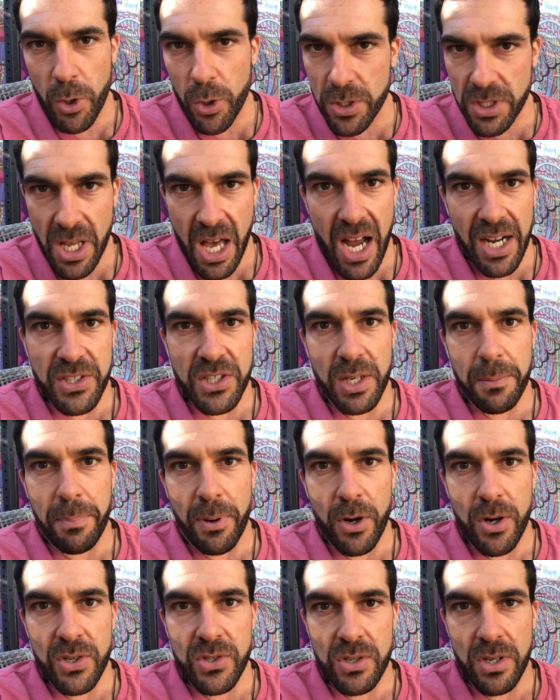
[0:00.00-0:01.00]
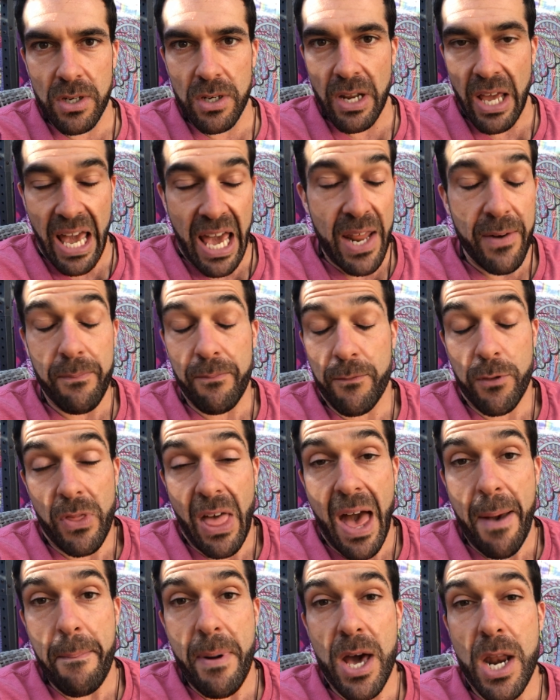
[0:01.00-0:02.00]
or toxic person, and for
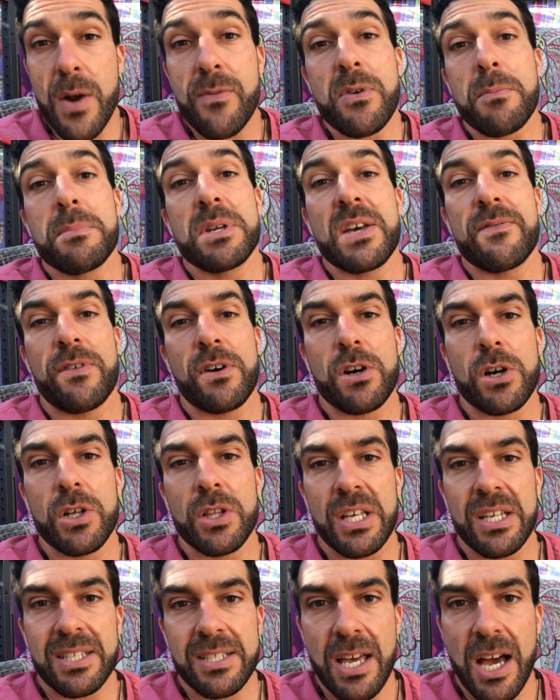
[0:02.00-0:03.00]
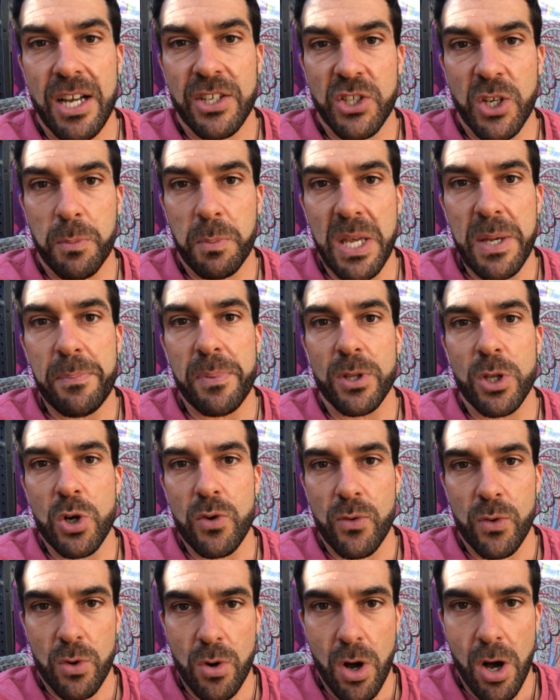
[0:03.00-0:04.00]
that matter, from difficult and toxic people
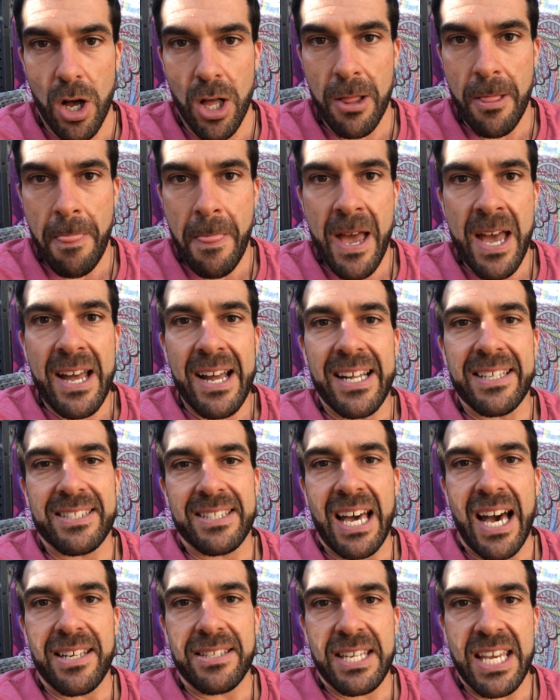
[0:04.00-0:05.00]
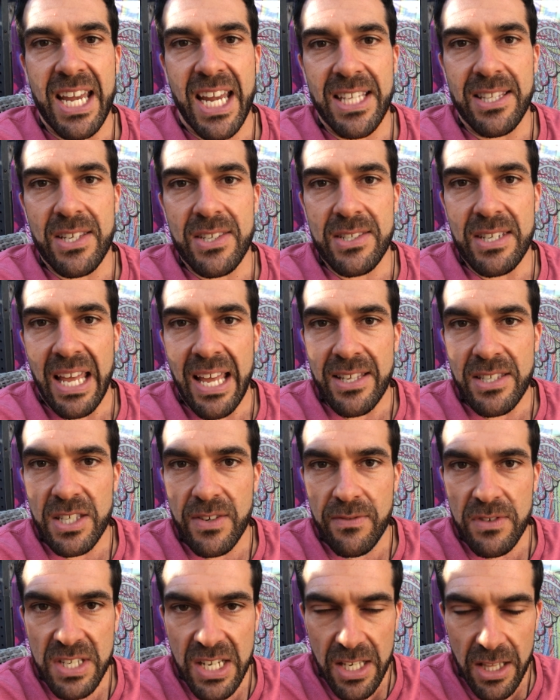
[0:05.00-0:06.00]
overall. It's not taking the stance
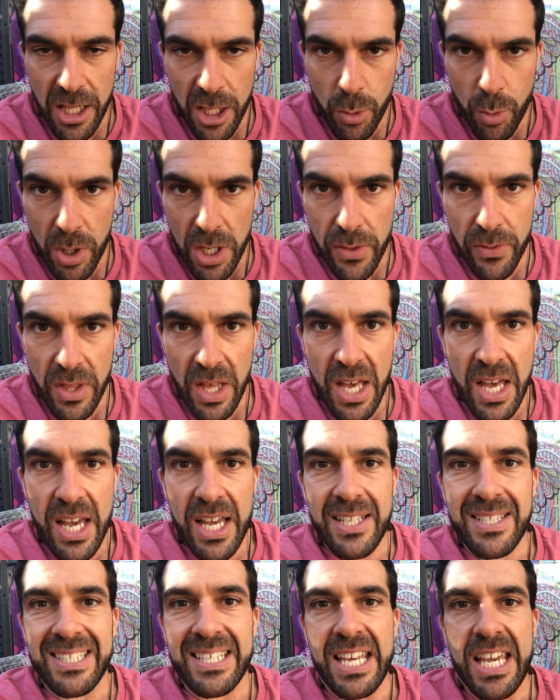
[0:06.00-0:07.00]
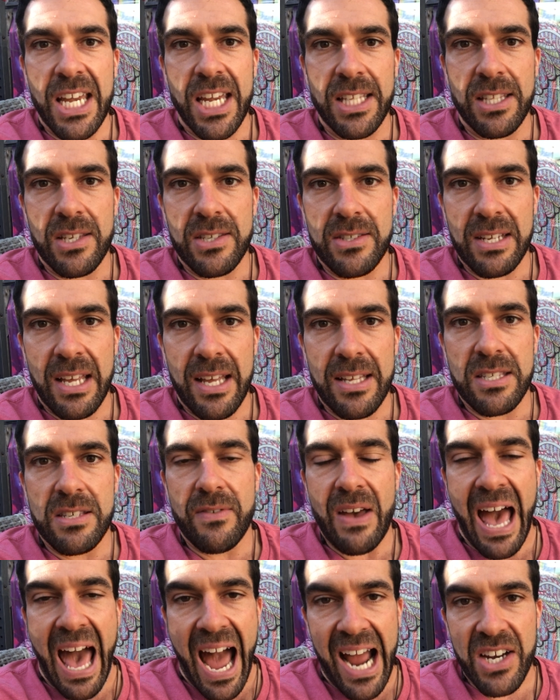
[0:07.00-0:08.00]
of dealing with, it's taking the stance
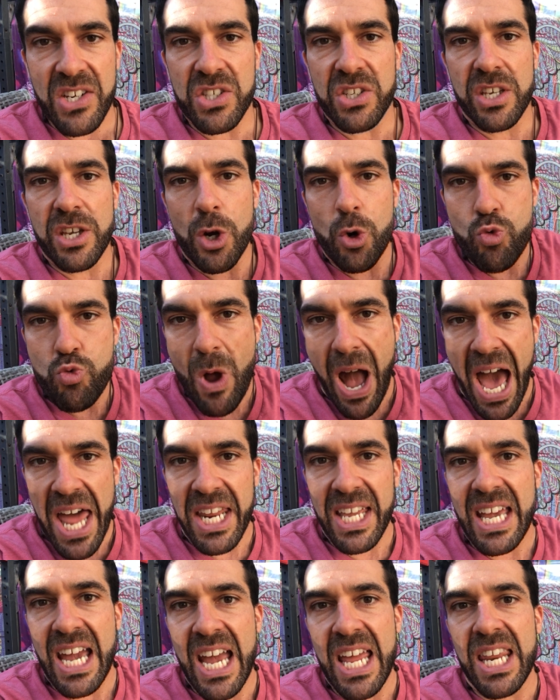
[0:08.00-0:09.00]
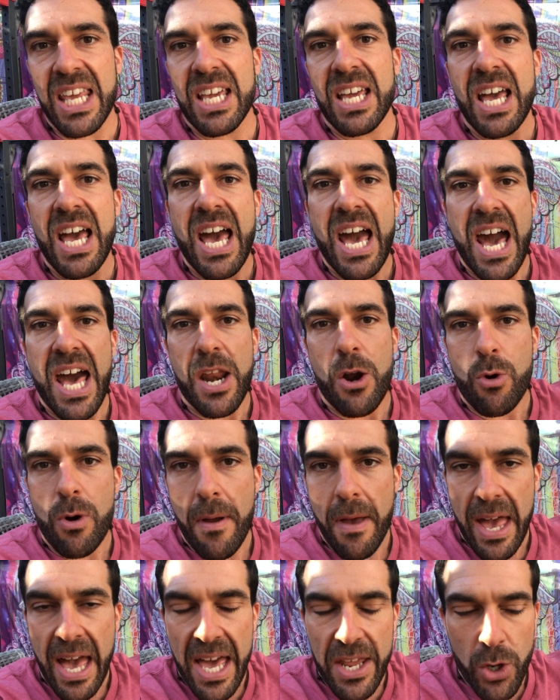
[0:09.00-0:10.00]
of actually eradicating and
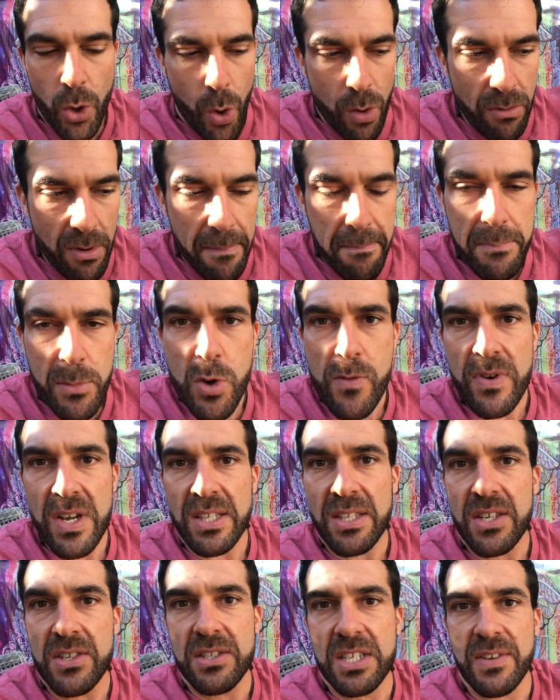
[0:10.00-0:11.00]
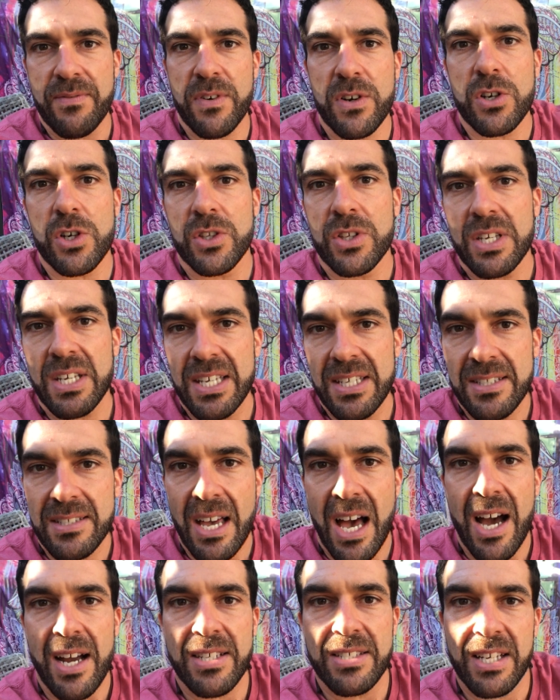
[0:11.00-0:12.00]
or, and or removing this difficult and
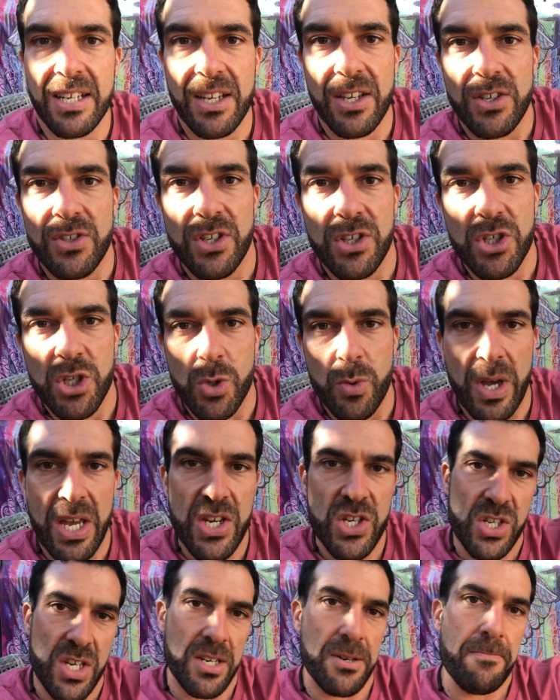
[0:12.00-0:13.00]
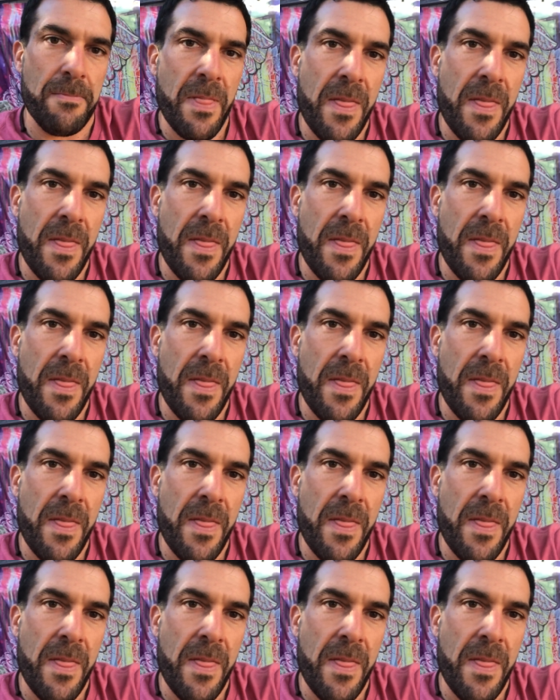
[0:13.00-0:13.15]
toxic situation.